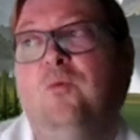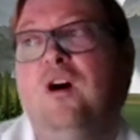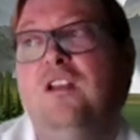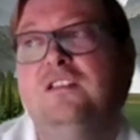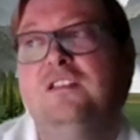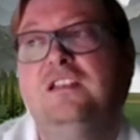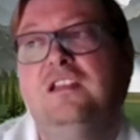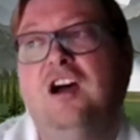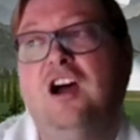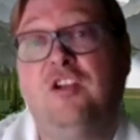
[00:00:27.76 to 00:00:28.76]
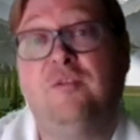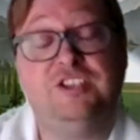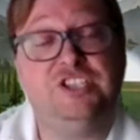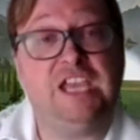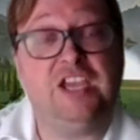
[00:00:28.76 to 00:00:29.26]
what higher
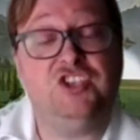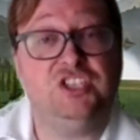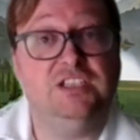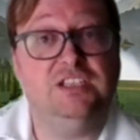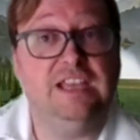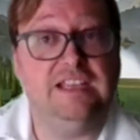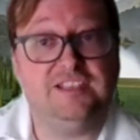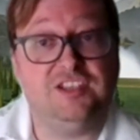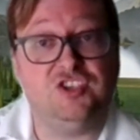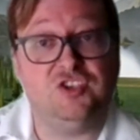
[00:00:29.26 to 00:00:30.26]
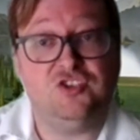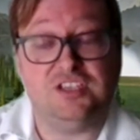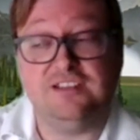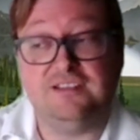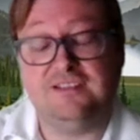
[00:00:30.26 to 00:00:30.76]
education
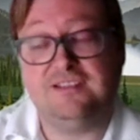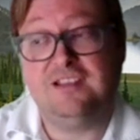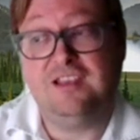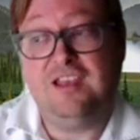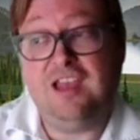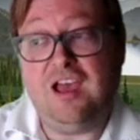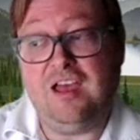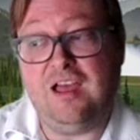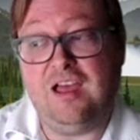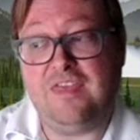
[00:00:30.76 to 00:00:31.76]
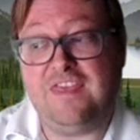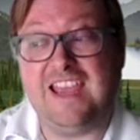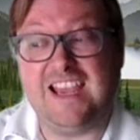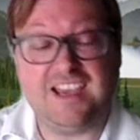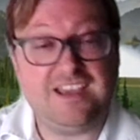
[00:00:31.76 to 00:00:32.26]
institutions
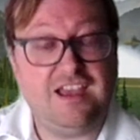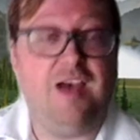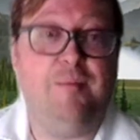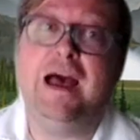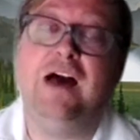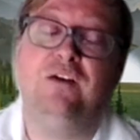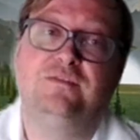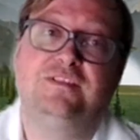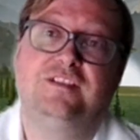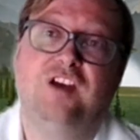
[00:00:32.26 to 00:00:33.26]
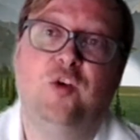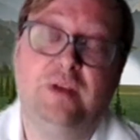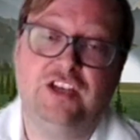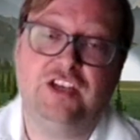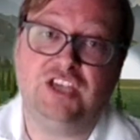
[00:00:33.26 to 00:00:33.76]
think about
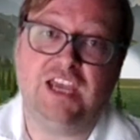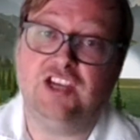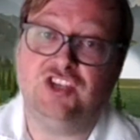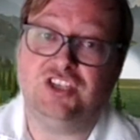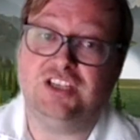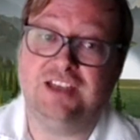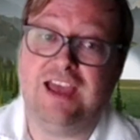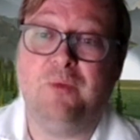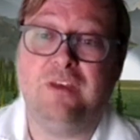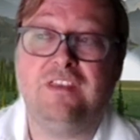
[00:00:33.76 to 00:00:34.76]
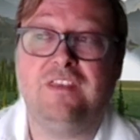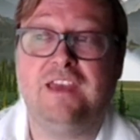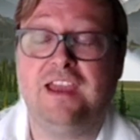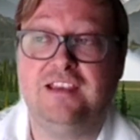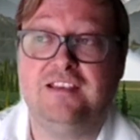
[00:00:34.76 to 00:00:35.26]
open education and whether
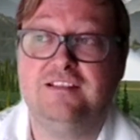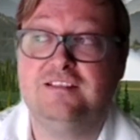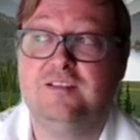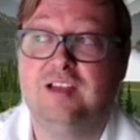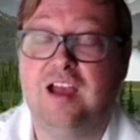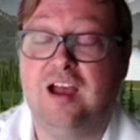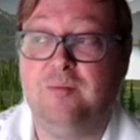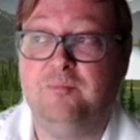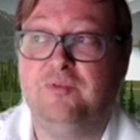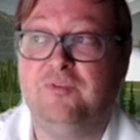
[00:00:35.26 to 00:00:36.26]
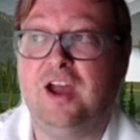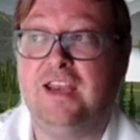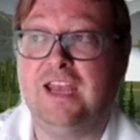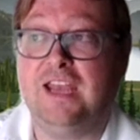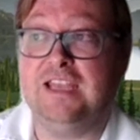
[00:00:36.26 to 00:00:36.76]
they um,
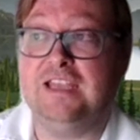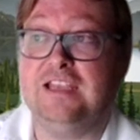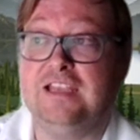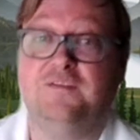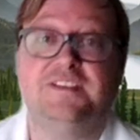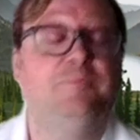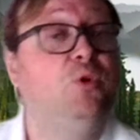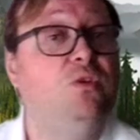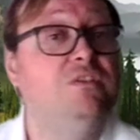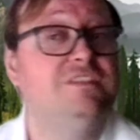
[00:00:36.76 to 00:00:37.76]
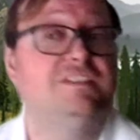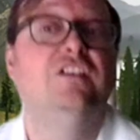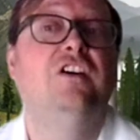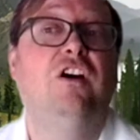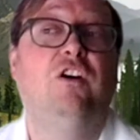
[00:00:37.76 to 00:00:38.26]
provide any kind of support
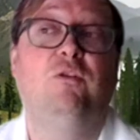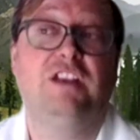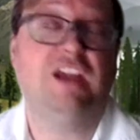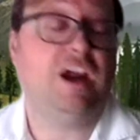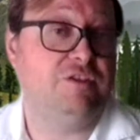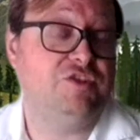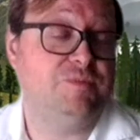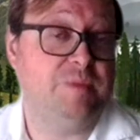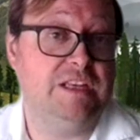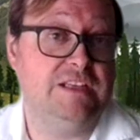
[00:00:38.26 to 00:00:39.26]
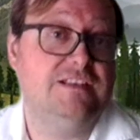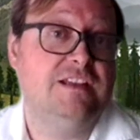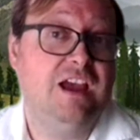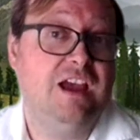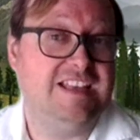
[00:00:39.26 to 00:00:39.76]
or encouragement,
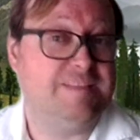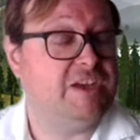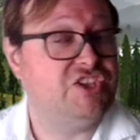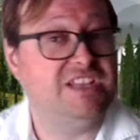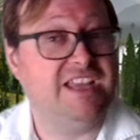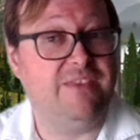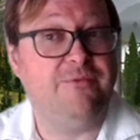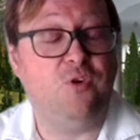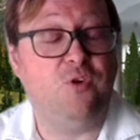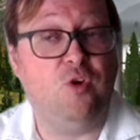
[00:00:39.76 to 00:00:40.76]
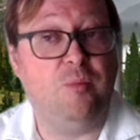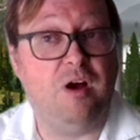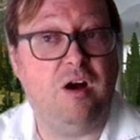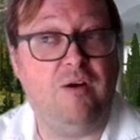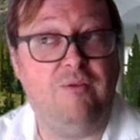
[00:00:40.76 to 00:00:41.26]
especially in the form
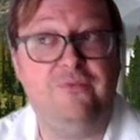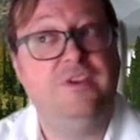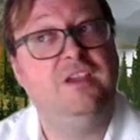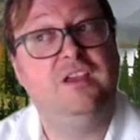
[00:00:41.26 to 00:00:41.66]
of